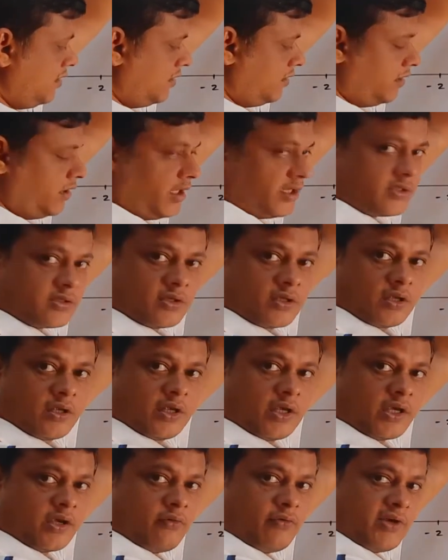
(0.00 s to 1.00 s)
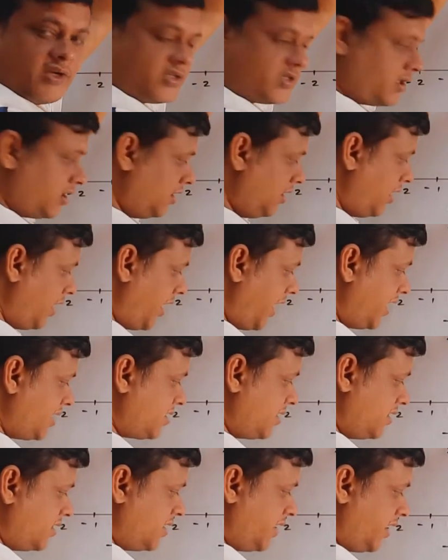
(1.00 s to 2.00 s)
this equation
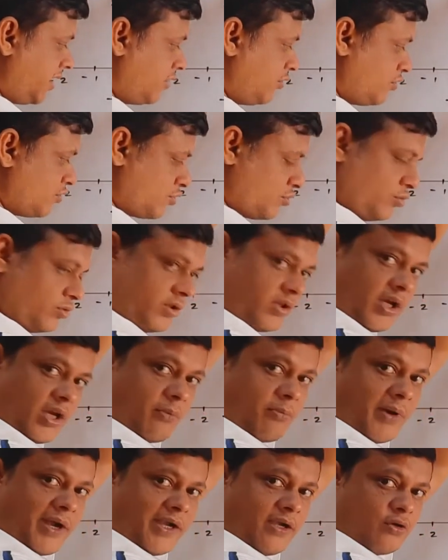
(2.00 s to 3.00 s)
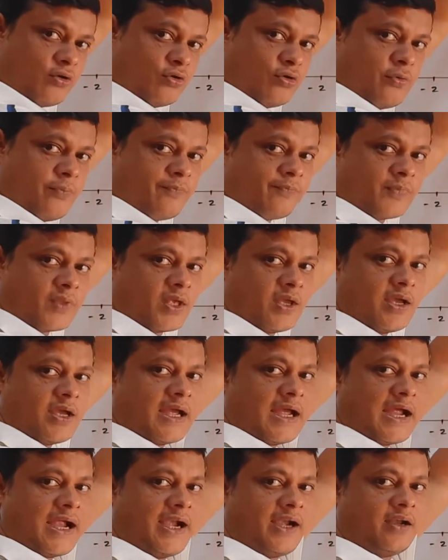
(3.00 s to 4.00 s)
x is equal to 3 by 2
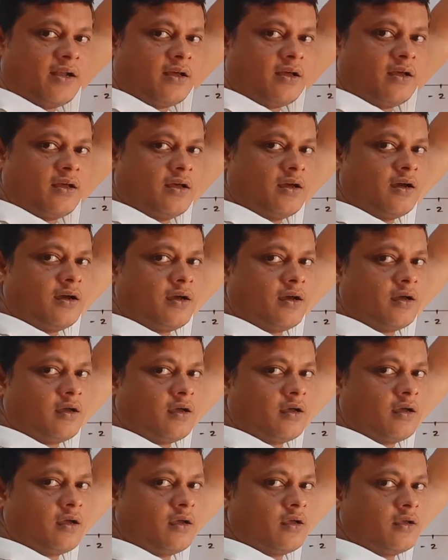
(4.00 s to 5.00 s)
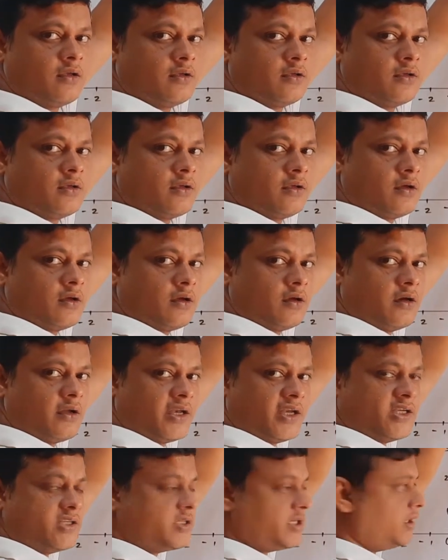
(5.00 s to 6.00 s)
and
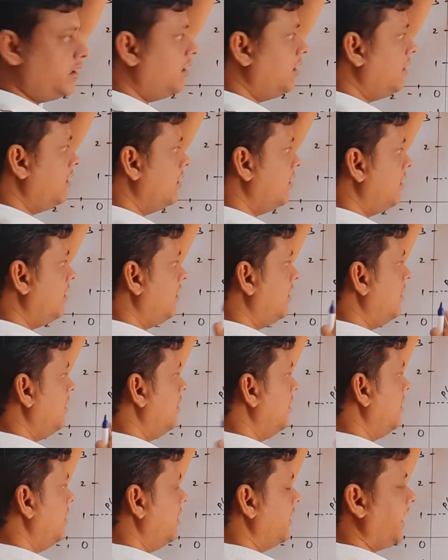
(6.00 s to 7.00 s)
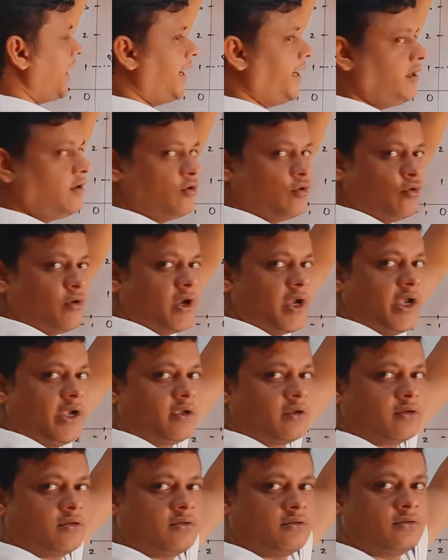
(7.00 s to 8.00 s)
region right to
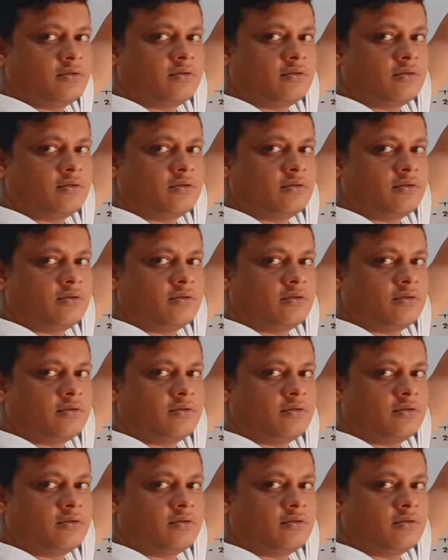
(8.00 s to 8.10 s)
it.